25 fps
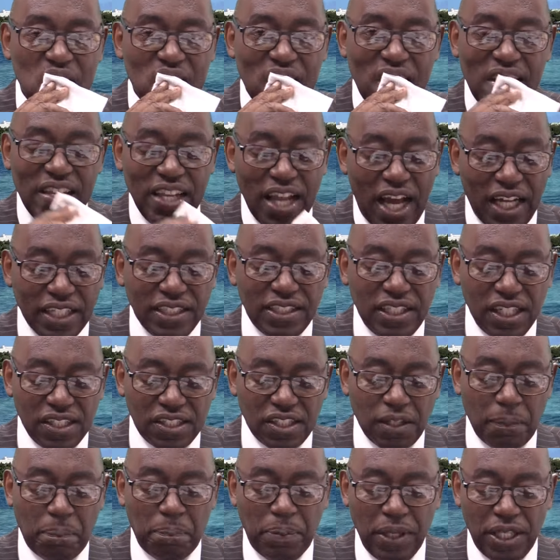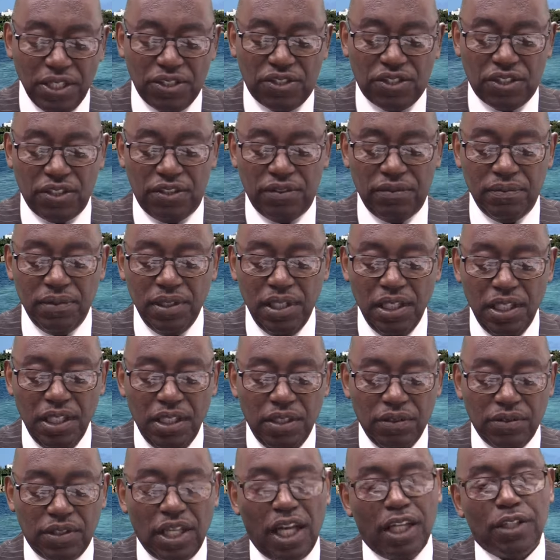in anticipation
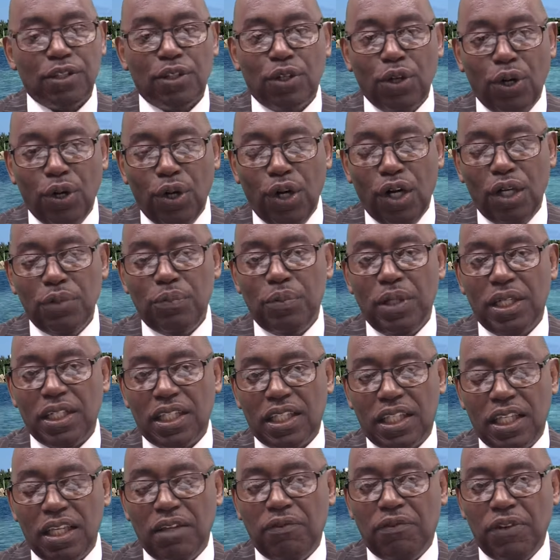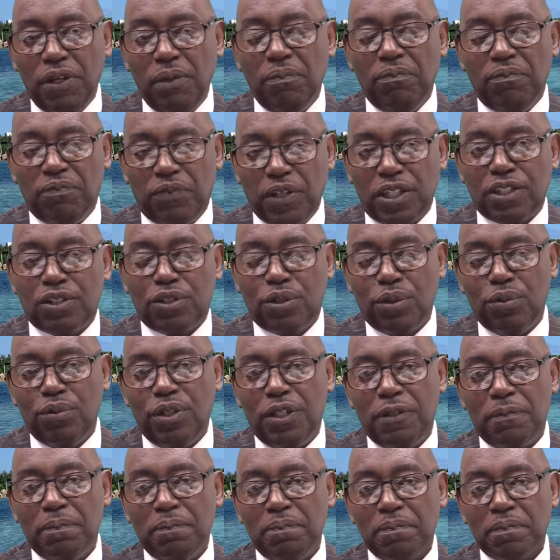that God will give him
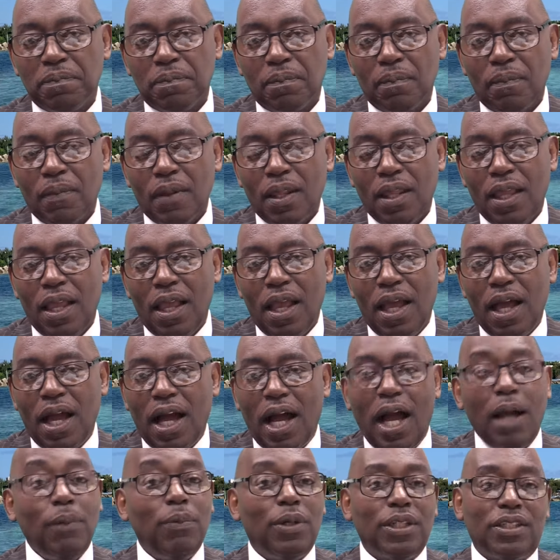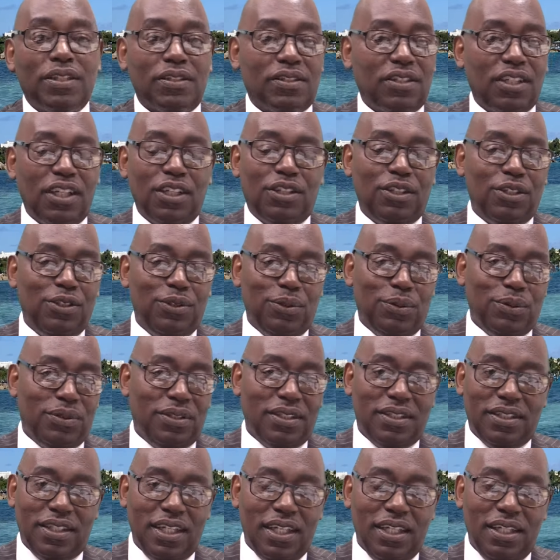victory. I want to say to you
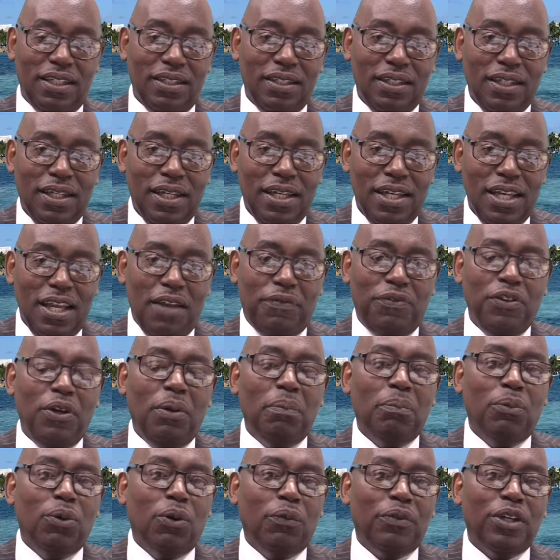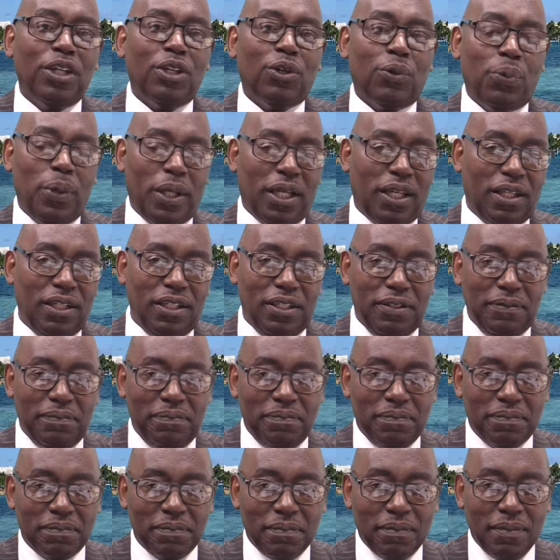today, if you're moving quickly,
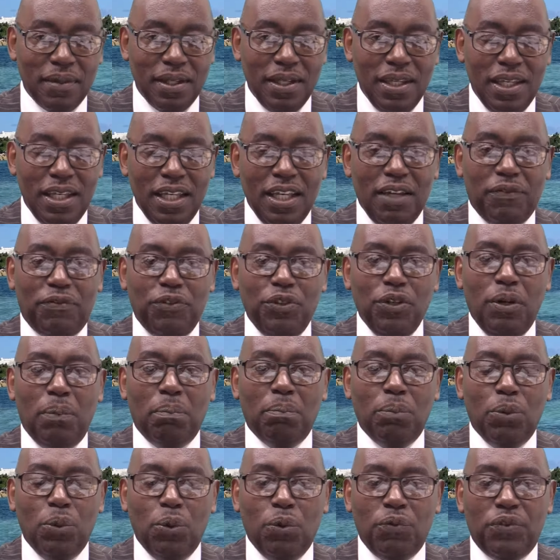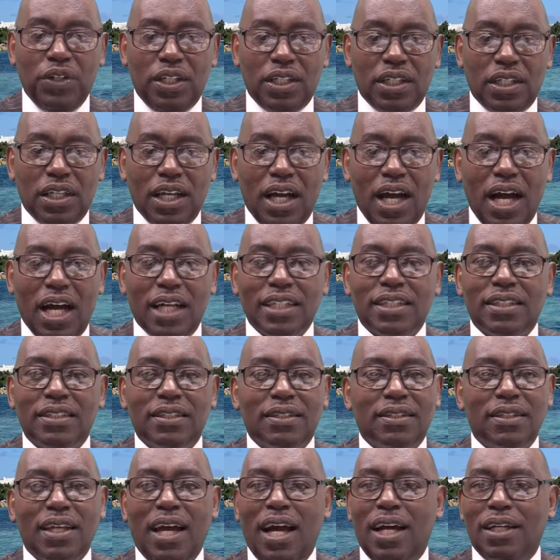if you're moving
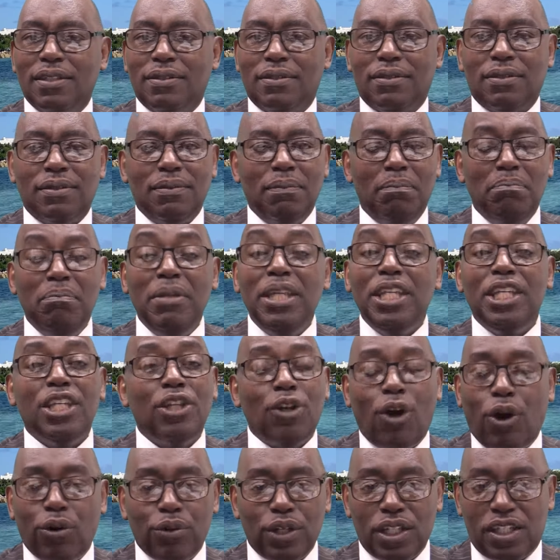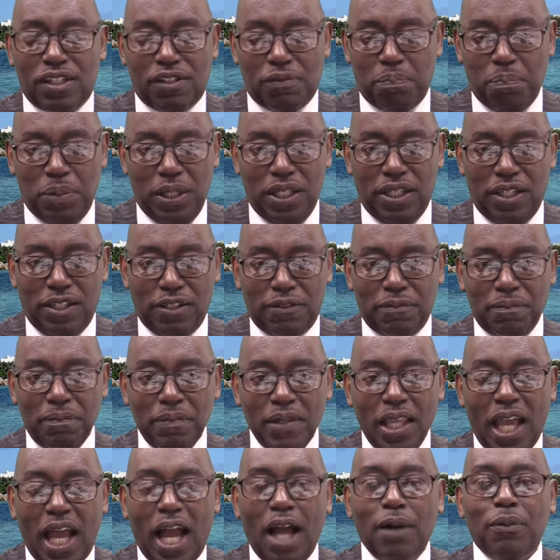at meteoric speed,
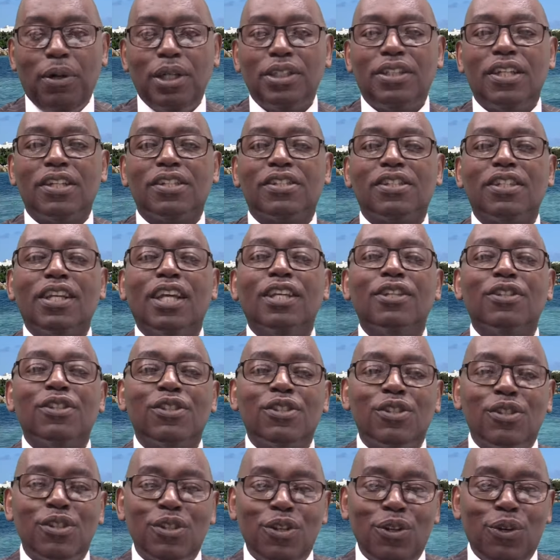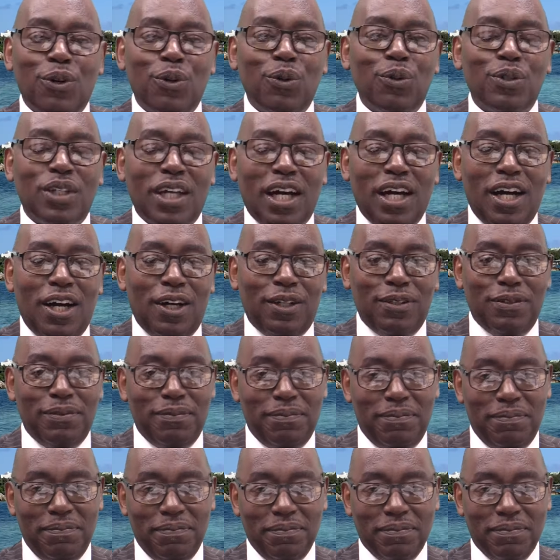I want to say slow down.